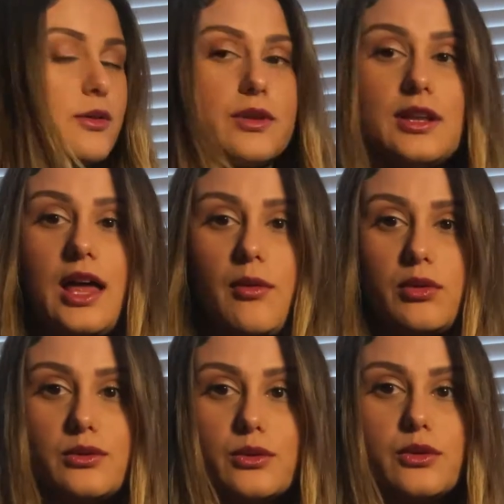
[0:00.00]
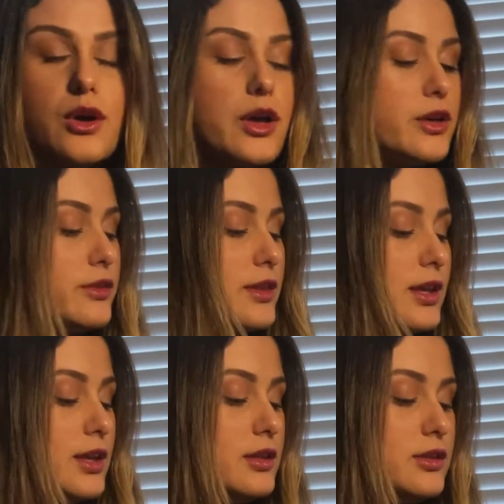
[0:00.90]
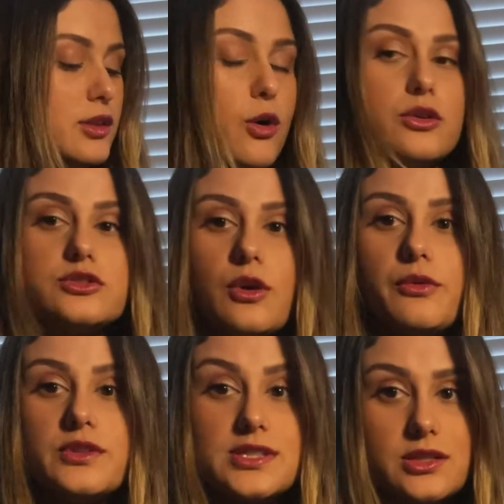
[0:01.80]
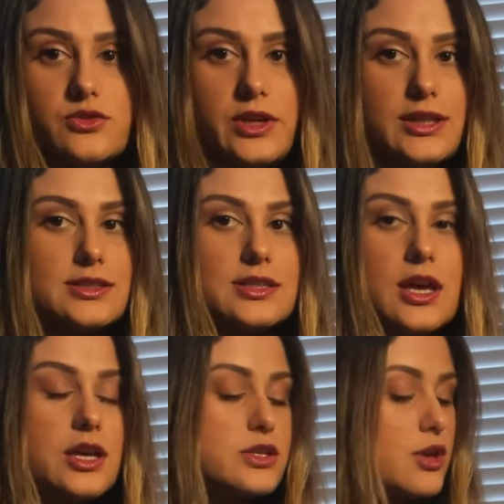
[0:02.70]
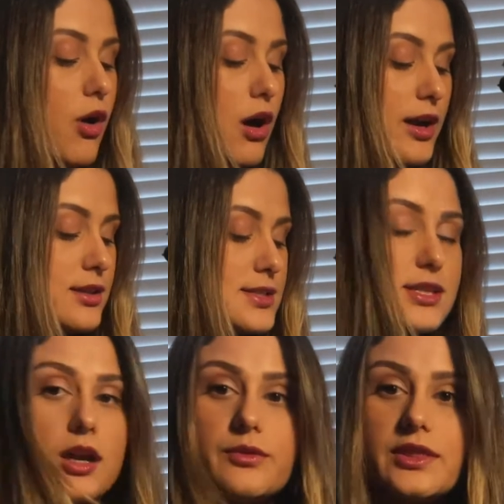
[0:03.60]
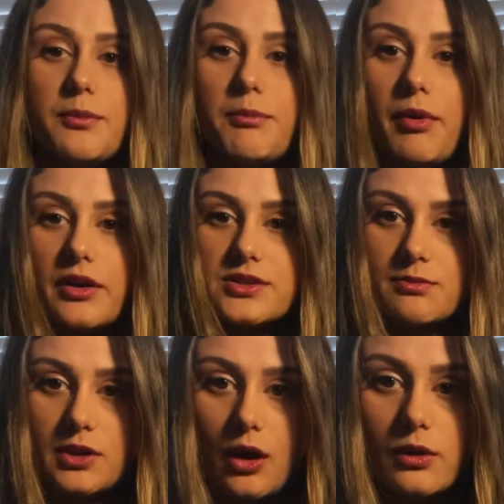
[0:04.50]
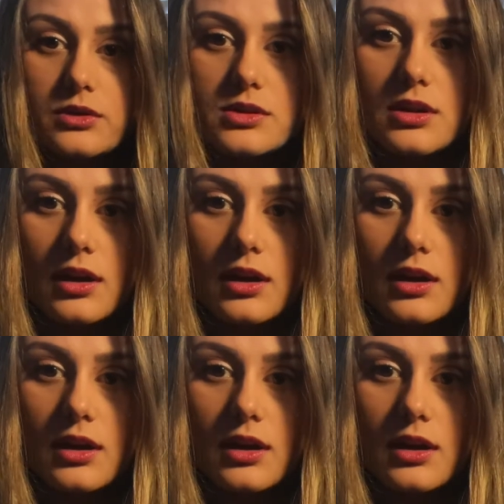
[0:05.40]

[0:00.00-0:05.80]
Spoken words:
we'll have a look the notes of the citrines. So I'll start with the bottom note.